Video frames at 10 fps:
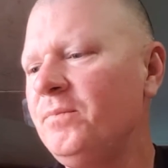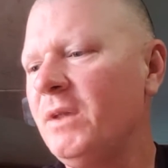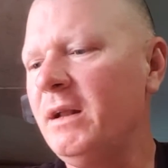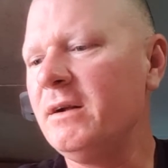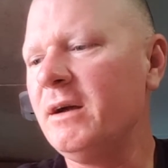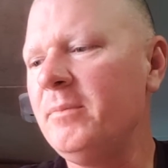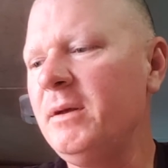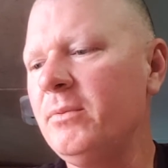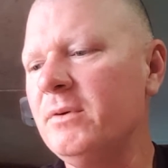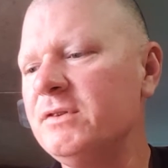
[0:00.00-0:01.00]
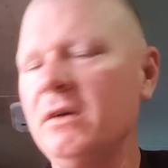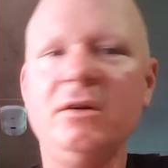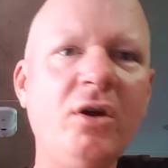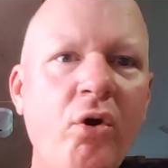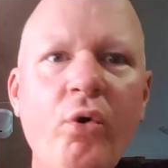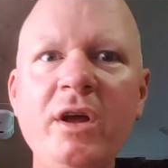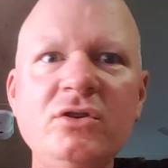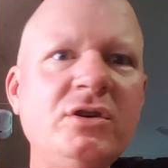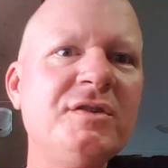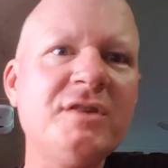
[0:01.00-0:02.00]
and people would say, no, it
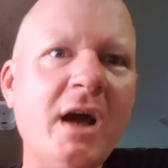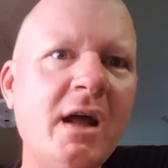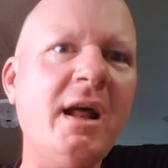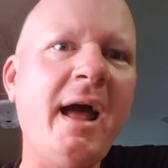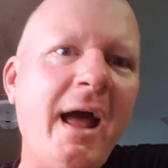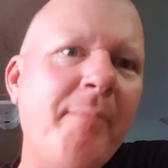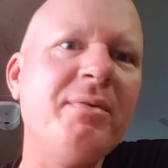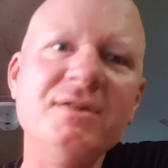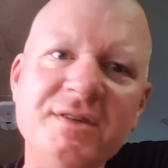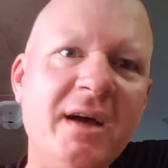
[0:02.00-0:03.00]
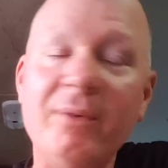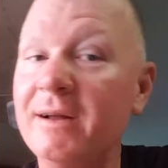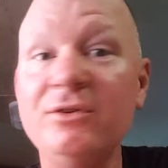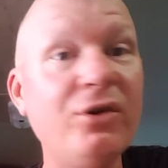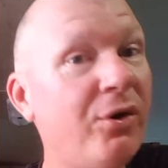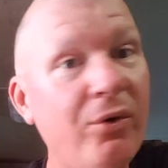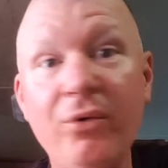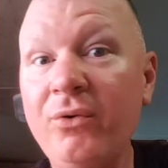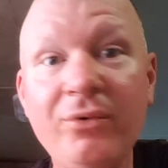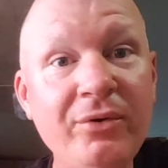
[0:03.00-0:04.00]
just kind of happens that way.
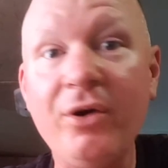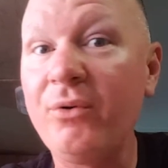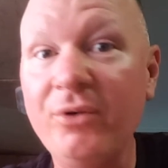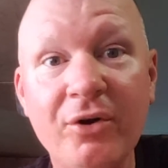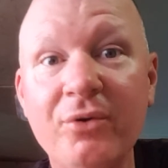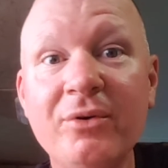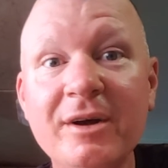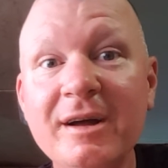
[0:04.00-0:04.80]
No.